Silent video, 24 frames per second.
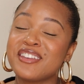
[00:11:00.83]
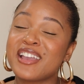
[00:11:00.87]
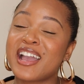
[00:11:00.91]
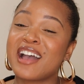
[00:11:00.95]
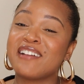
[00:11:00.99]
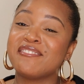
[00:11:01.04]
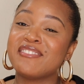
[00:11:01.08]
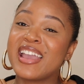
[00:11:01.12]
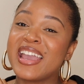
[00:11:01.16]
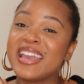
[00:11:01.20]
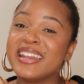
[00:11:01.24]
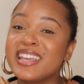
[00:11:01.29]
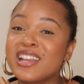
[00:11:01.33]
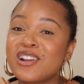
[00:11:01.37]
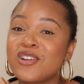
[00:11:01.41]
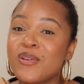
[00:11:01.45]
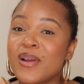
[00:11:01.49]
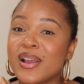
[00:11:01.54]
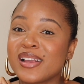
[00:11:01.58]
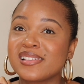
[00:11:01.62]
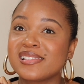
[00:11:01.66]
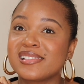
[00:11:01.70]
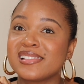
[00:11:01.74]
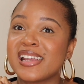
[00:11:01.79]
you have any
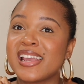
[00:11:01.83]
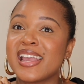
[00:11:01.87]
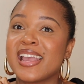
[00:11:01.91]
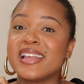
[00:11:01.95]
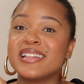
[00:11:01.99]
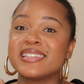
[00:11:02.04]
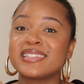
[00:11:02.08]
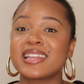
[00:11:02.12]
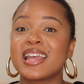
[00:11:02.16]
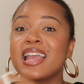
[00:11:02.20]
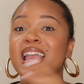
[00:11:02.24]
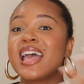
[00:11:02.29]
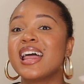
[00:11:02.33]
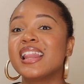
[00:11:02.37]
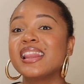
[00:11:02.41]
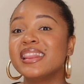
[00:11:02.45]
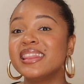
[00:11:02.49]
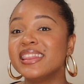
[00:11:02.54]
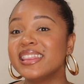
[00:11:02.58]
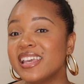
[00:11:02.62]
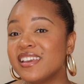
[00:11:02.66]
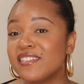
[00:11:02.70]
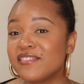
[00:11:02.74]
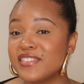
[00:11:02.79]
questions,
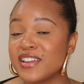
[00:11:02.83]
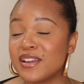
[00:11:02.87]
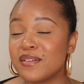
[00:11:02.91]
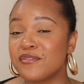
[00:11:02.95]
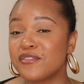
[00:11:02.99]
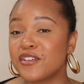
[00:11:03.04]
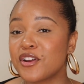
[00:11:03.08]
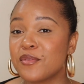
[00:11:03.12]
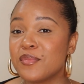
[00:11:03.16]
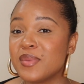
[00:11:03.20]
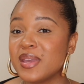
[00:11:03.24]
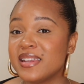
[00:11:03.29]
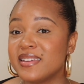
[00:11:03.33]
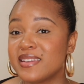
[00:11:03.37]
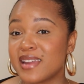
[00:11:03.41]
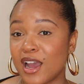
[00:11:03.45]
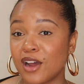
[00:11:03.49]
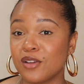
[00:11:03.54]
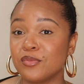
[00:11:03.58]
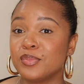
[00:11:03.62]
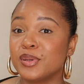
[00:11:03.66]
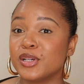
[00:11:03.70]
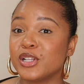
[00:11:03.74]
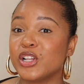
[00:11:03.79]
leave them for me
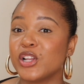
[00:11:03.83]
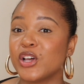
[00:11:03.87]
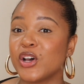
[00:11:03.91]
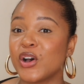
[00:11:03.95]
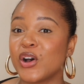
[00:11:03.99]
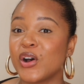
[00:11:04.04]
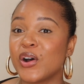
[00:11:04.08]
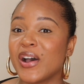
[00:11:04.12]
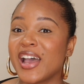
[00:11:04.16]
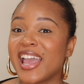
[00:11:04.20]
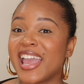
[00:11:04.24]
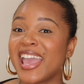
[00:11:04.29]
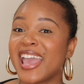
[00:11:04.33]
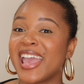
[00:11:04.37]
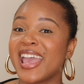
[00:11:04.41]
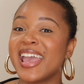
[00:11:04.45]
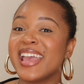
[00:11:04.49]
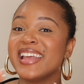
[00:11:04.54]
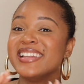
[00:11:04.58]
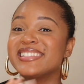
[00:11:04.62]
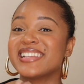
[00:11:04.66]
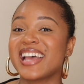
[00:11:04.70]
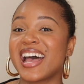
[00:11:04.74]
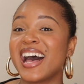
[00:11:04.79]
down below
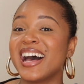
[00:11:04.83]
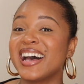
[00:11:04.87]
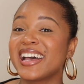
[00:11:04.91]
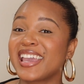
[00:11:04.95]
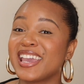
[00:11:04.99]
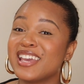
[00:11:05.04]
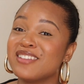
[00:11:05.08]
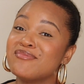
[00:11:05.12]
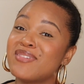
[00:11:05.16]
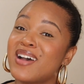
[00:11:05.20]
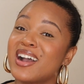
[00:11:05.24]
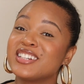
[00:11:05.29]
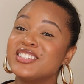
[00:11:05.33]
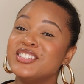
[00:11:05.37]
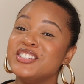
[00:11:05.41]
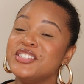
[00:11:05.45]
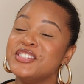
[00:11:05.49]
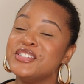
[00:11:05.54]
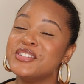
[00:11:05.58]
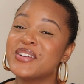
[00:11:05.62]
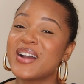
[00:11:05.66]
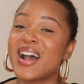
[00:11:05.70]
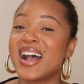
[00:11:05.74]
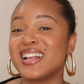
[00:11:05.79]
and I'll get back to
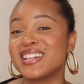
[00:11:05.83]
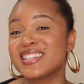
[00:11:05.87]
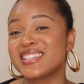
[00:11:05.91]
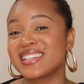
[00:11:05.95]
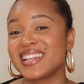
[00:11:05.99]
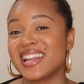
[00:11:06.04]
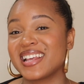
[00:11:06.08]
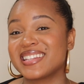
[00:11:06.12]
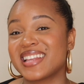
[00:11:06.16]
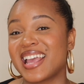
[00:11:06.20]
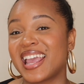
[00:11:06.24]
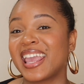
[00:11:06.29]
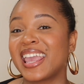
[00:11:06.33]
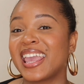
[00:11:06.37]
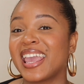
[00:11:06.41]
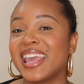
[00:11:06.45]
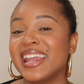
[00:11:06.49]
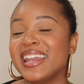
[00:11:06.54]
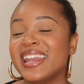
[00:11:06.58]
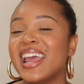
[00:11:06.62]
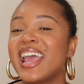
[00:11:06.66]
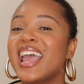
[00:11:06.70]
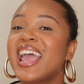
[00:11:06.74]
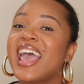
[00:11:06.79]
you as soon as I
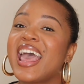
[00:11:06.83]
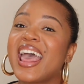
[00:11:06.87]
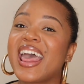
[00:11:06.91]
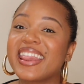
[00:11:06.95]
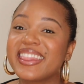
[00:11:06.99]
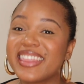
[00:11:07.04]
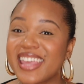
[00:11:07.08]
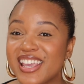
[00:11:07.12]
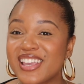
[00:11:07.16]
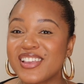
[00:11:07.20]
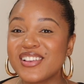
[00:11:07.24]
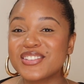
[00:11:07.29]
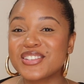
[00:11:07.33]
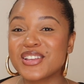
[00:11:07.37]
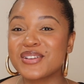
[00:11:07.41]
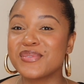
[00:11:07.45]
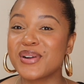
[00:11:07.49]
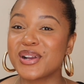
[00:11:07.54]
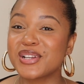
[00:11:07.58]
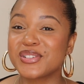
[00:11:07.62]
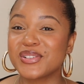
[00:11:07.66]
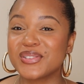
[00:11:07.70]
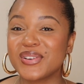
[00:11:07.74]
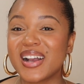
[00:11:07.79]
can. Thank you so
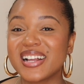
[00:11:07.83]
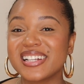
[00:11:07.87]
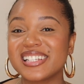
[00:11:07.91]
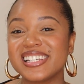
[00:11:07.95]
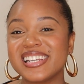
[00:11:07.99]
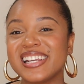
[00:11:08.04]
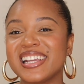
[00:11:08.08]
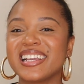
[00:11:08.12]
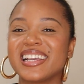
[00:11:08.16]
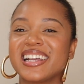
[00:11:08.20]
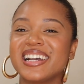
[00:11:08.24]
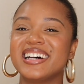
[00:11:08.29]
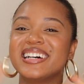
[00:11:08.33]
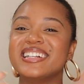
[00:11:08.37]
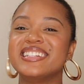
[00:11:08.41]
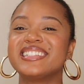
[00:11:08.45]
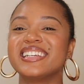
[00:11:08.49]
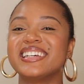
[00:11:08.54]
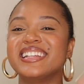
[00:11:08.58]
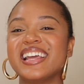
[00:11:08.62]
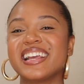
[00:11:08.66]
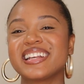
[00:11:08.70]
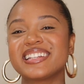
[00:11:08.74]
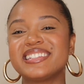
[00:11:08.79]
much for watching.
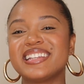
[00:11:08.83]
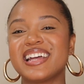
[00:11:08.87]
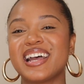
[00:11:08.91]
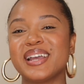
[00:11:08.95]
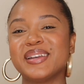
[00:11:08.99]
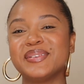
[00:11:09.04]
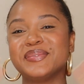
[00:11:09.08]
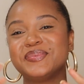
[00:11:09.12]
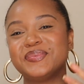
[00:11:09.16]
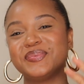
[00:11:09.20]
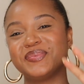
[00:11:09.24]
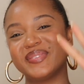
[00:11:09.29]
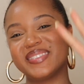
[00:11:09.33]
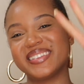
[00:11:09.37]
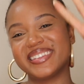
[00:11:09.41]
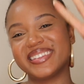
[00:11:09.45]
Until next time.